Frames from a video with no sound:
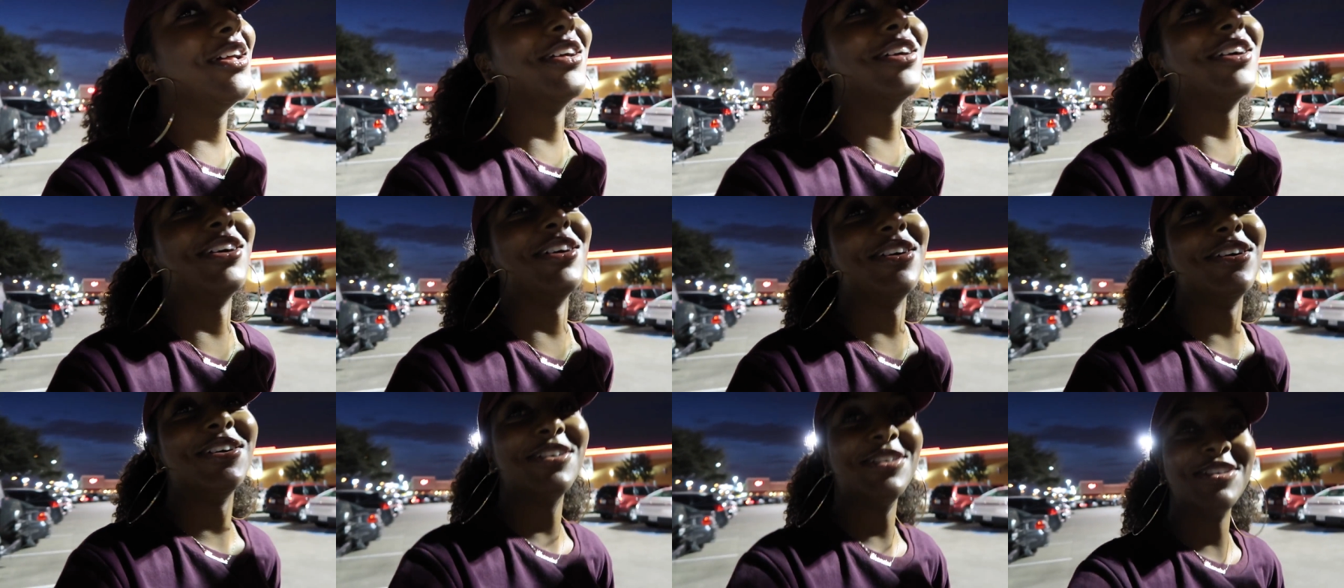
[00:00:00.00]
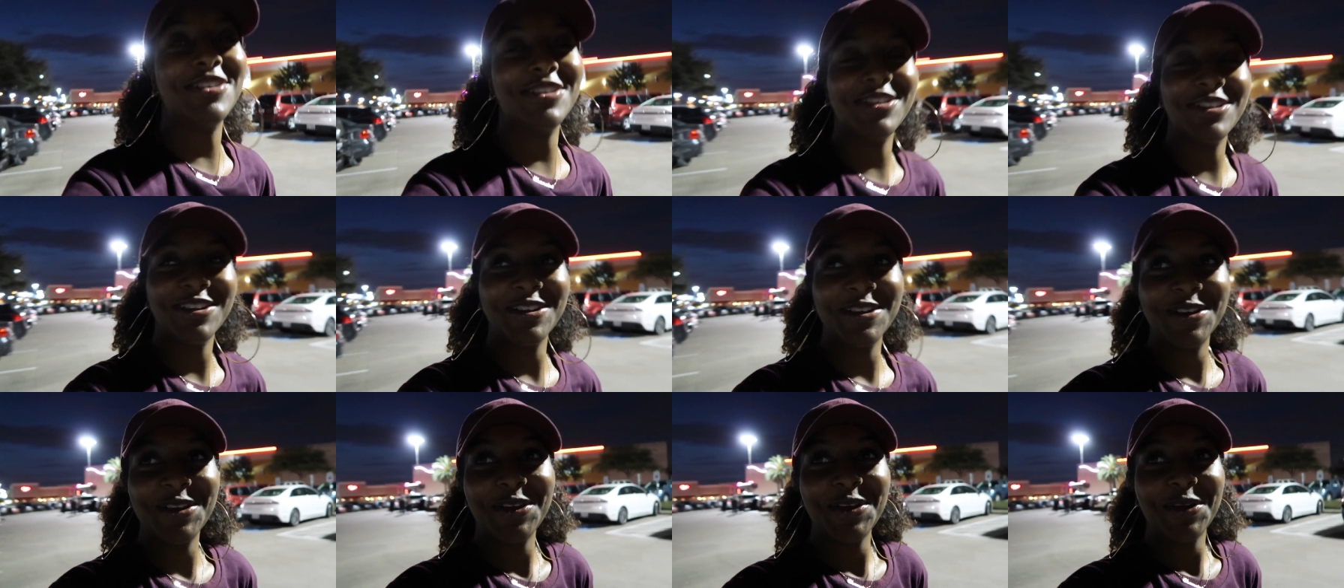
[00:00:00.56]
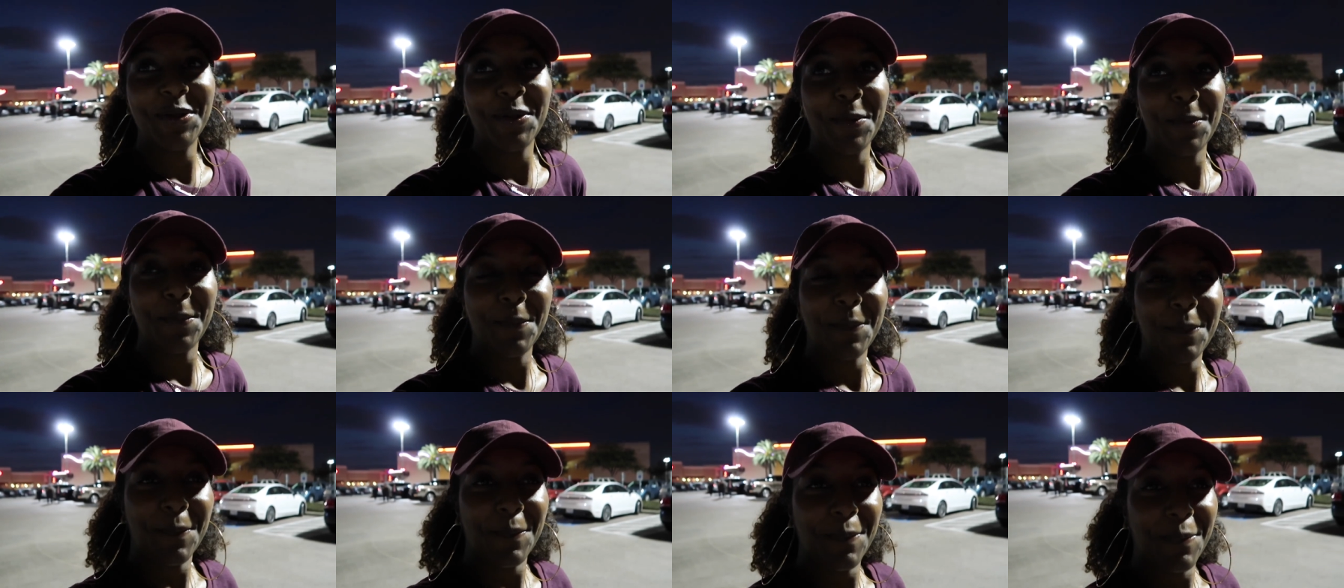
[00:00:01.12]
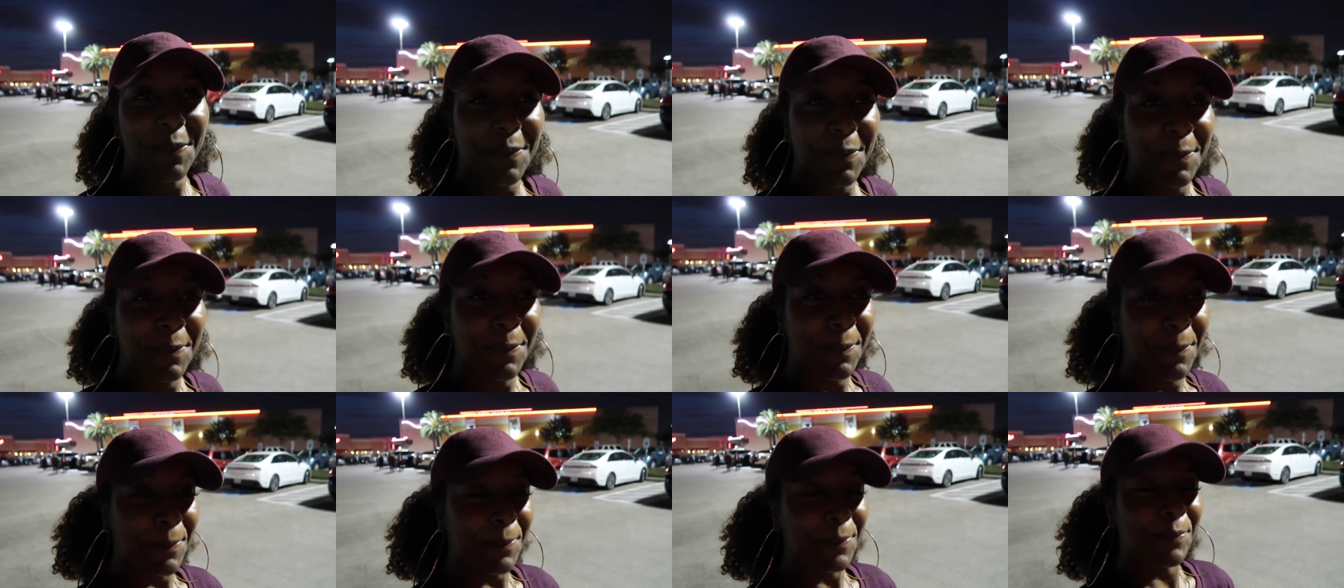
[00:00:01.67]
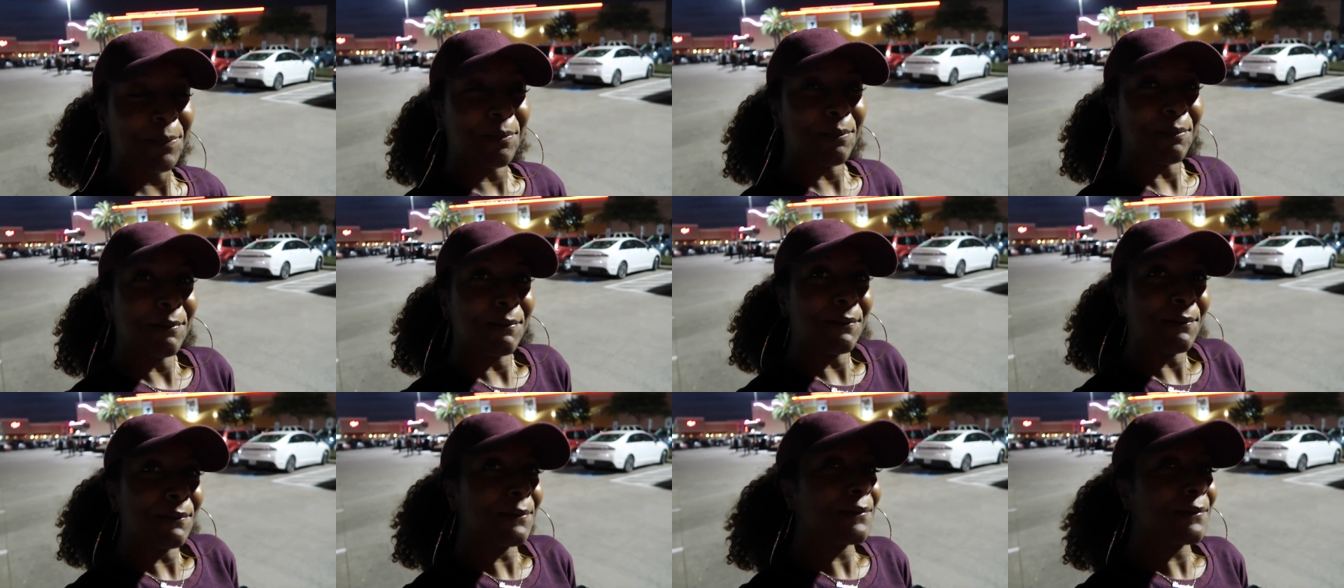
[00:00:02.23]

So I was just done. And like, as soon as